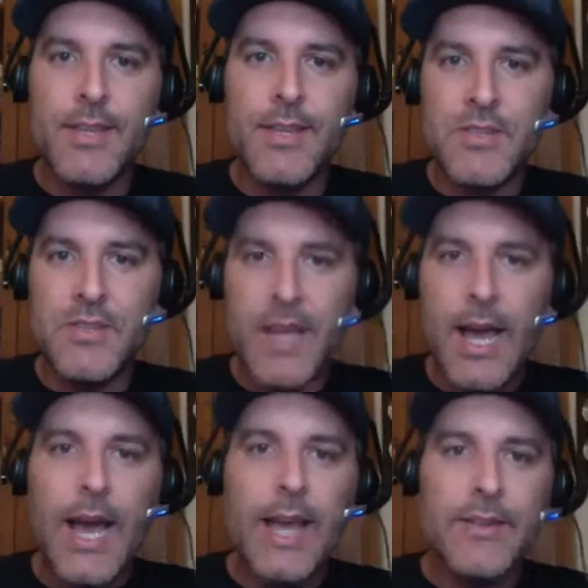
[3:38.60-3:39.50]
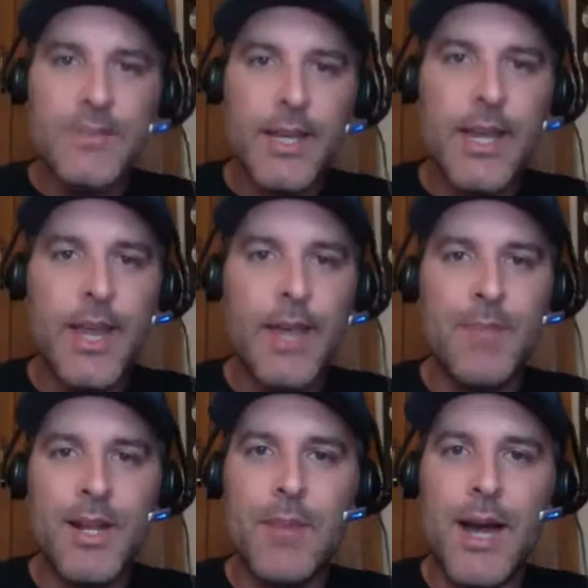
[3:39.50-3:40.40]
these guys and, and
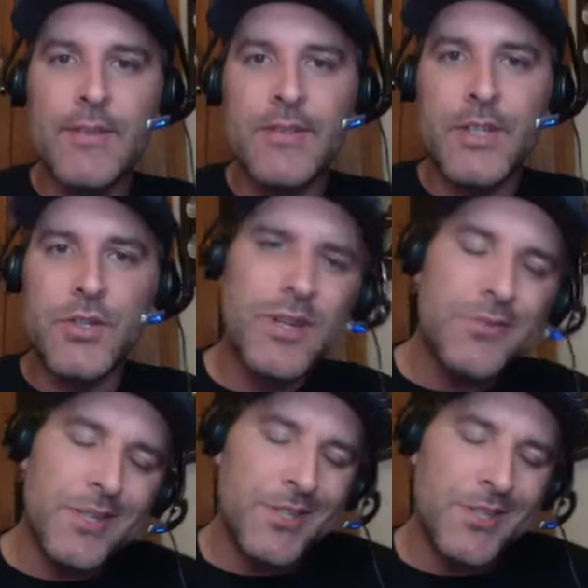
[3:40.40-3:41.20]
minimize injuries,